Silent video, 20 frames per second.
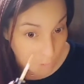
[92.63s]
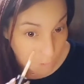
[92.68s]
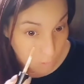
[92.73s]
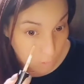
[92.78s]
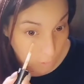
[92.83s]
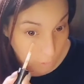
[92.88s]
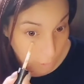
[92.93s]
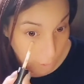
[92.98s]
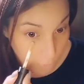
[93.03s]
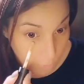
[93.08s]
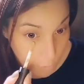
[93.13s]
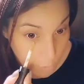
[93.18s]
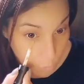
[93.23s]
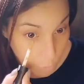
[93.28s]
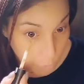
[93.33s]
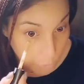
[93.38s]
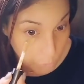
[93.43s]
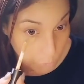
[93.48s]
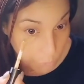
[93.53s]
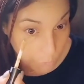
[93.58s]
need the
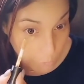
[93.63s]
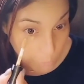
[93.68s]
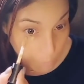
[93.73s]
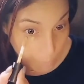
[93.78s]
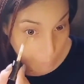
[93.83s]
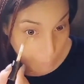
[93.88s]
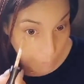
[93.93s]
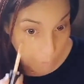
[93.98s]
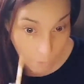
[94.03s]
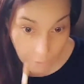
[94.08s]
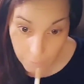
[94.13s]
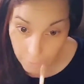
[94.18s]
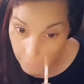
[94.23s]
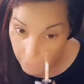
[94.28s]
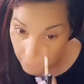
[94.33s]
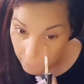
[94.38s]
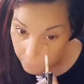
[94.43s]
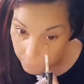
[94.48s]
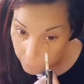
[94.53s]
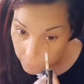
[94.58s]
coverage, which would be
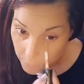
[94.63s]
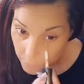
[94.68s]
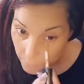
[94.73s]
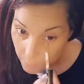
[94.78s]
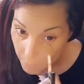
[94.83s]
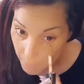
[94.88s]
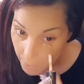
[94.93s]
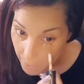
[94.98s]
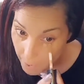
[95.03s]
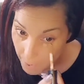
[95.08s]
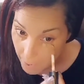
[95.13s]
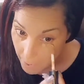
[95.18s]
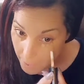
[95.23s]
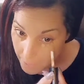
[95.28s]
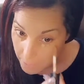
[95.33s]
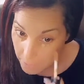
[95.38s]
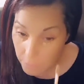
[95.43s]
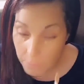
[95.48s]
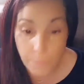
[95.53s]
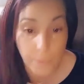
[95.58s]
around my
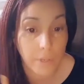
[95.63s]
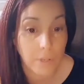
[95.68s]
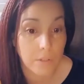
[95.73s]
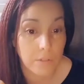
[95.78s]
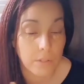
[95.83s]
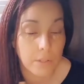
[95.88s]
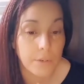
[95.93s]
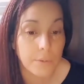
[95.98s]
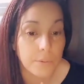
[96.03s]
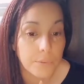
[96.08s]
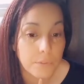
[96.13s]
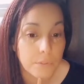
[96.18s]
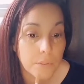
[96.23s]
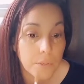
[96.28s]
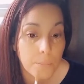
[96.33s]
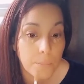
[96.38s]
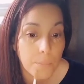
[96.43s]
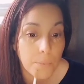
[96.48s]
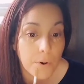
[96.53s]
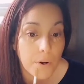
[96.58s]
eyes because I don't
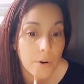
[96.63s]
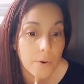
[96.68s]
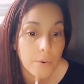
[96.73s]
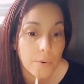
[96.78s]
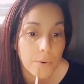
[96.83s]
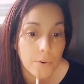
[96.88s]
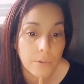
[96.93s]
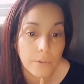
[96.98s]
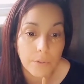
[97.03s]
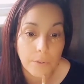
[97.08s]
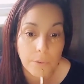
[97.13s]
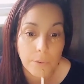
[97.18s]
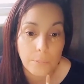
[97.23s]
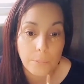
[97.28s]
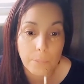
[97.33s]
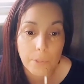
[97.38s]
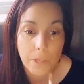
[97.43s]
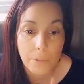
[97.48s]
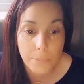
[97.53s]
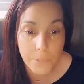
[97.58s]
sleep well, or little
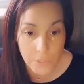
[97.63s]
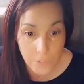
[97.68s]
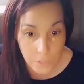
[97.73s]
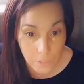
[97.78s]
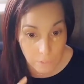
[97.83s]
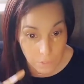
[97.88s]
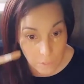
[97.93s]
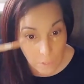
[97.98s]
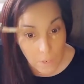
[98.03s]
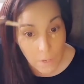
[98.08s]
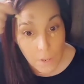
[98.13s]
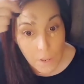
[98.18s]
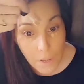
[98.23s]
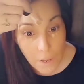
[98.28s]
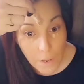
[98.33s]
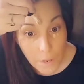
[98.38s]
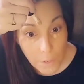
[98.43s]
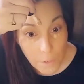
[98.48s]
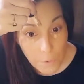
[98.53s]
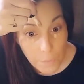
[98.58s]
blemishes.
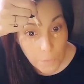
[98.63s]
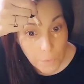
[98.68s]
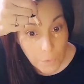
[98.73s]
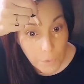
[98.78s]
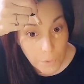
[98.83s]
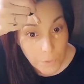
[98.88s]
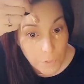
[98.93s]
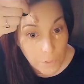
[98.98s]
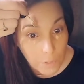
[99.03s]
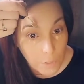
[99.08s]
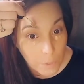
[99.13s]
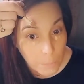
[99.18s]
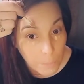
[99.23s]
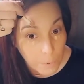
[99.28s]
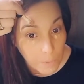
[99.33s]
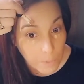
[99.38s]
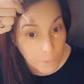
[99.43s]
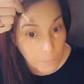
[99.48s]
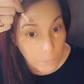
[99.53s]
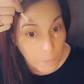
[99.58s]
And of course, you're going to
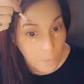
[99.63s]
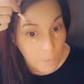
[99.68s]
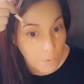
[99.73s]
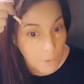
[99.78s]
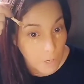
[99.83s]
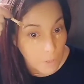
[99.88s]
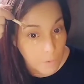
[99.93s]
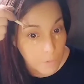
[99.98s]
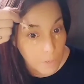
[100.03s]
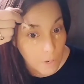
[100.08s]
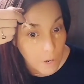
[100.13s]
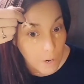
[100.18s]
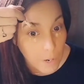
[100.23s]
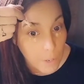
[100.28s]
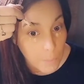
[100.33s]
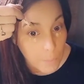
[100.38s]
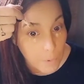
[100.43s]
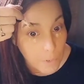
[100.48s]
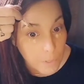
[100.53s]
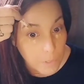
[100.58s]
put them around your
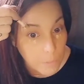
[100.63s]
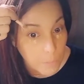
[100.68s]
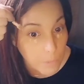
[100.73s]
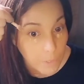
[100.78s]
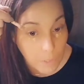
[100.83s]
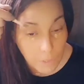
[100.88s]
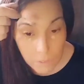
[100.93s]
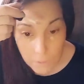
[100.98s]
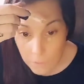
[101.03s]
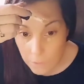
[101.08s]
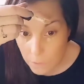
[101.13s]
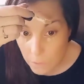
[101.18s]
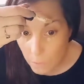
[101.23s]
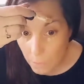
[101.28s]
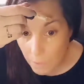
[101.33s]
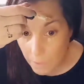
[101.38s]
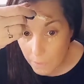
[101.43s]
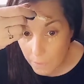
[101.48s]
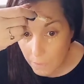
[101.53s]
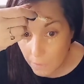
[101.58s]
eyebrows because
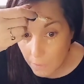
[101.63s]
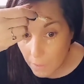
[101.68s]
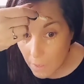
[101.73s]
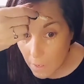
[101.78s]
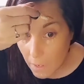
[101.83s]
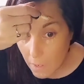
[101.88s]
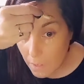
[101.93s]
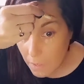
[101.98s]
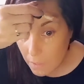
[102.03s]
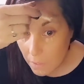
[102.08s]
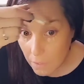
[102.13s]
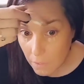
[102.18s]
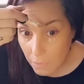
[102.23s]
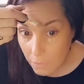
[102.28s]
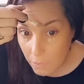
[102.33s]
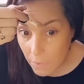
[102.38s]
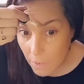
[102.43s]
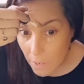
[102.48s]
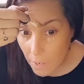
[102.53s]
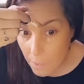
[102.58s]
you want to
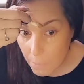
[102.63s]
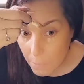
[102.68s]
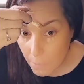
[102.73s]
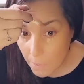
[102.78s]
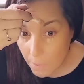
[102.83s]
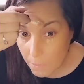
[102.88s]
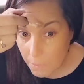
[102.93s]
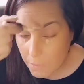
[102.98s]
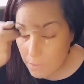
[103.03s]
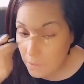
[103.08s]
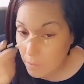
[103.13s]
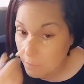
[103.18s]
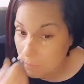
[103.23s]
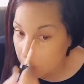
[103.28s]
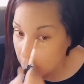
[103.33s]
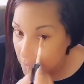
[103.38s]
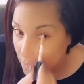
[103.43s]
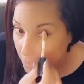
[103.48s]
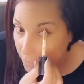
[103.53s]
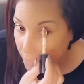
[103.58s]
give your eyebrows
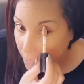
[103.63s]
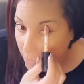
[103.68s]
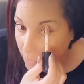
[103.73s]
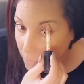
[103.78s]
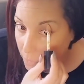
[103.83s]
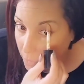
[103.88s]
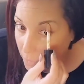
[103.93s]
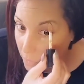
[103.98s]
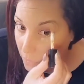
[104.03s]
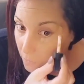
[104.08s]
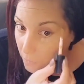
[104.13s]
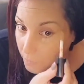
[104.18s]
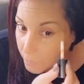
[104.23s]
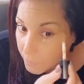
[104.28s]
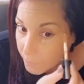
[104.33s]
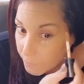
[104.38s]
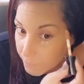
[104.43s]
some definition.